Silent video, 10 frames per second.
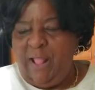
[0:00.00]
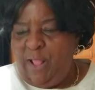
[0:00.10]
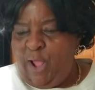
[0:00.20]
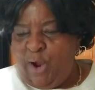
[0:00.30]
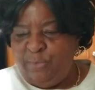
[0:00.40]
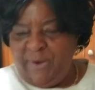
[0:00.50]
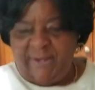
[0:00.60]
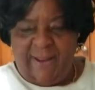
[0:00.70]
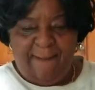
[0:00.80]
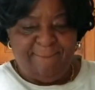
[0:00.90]
All
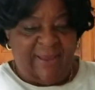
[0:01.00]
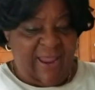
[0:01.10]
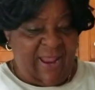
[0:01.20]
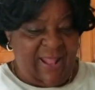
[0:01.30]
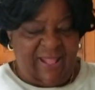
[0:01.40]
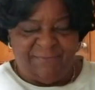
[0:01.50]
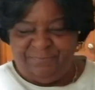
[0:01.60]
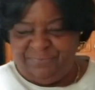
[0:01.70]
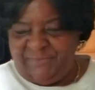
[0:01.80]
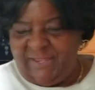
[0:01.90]
right, I'm
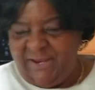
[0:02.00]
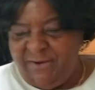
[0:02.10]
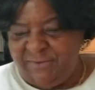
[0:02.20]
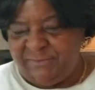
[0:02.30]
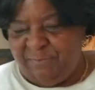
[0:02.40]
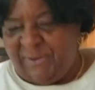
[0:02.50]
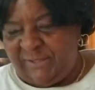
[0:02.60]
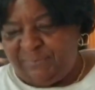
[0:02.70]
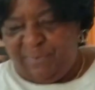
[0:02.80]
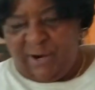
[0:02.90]
back. And here's the
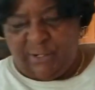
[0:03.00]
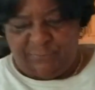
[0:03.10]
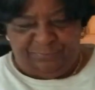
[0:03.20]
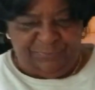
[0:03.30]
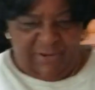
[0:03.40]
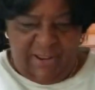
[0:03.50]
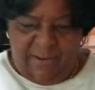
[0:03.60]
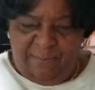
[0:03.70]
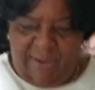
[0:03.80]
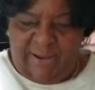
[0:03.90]
best part
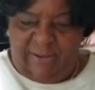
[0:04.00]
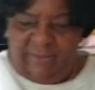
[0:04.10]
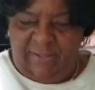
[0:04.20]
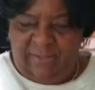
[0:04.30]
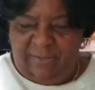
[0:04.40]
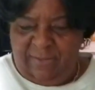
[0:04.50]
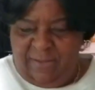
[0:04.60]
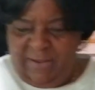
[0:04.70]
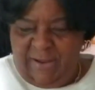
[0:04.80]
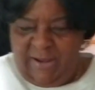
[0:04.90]
my
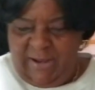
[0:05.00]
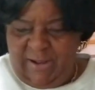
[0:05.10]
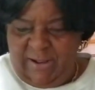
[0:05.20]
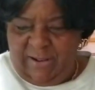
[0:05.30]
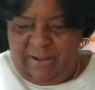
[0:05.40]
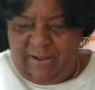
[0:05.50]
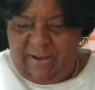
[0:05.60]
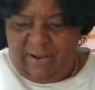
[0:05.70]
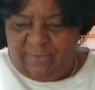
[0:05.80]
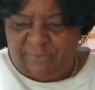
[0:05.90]

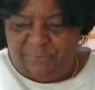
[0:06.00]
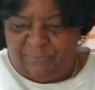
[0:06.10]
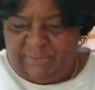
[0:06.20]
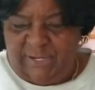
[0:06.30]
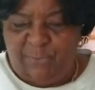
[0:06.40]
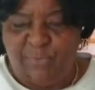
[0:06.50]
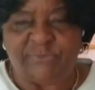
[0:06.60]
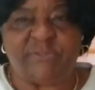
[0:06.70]
uh, liquid